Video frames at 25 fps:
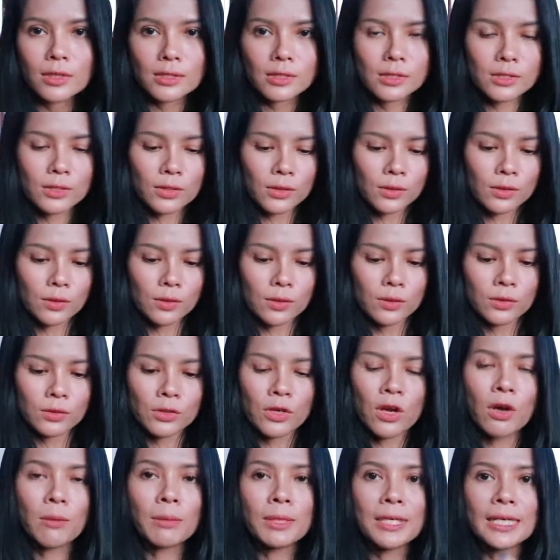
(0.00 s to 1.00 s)
So
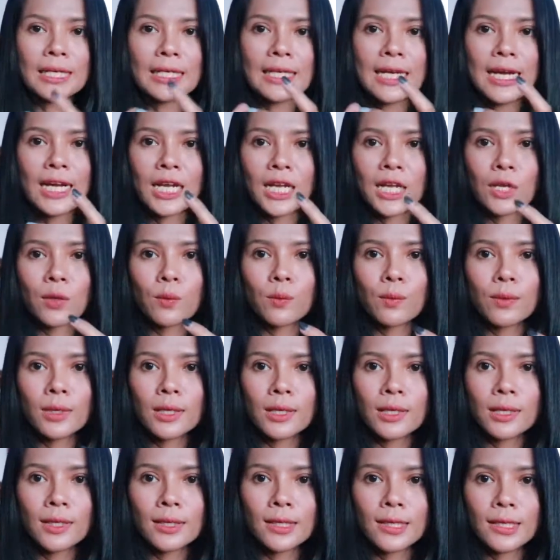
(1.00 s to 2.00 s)
normally, like
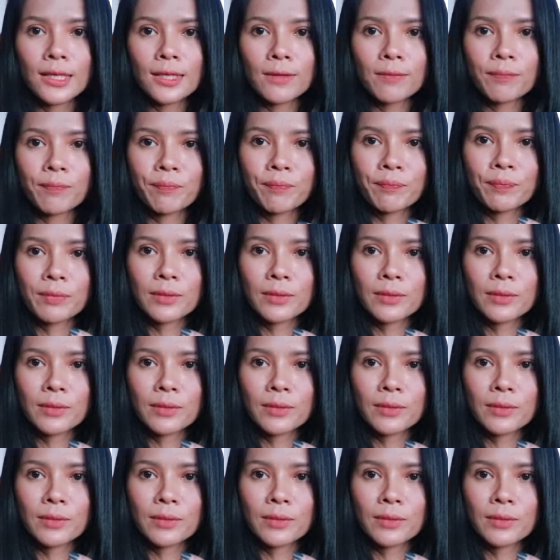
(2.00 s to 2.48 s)
we